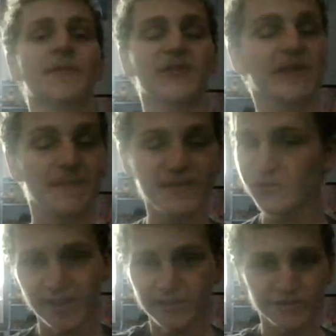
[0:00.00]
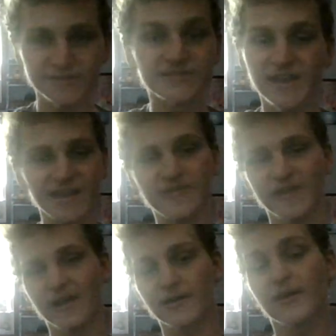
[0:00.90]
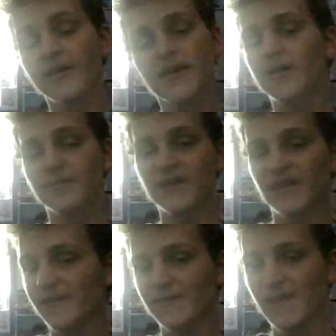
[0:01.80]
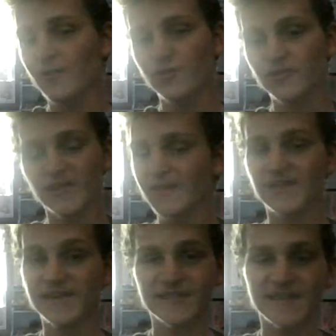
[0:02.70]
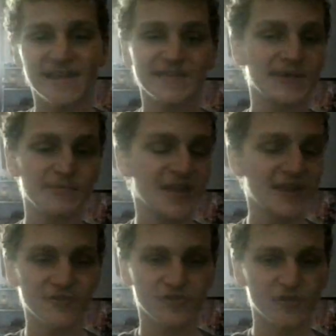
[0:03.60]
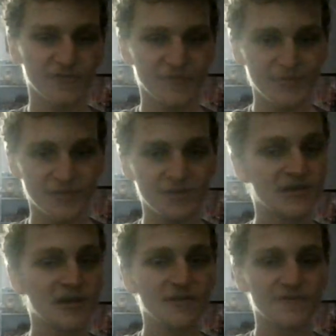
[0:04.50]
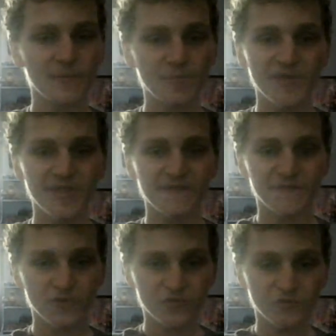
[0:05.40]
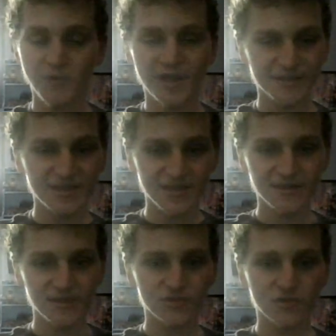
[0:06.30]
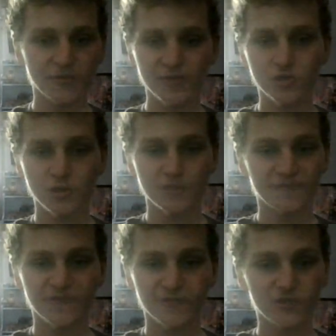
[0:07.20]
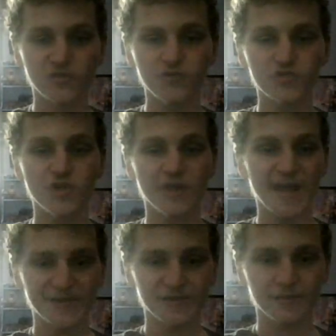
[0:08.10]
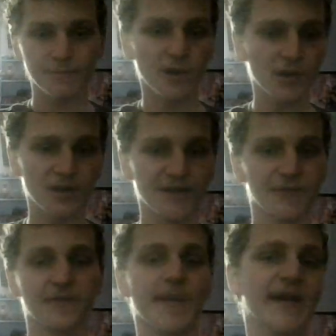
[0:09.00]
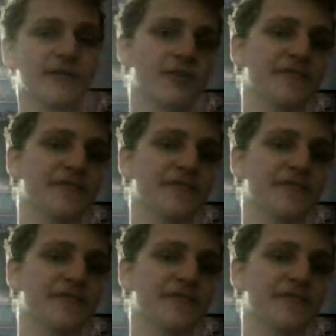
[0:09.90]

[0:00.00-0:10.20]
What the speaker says: It's like my childhood died there because that looks like the exact same dinosaur from when they first walk in to Jurassic Park, as a matter of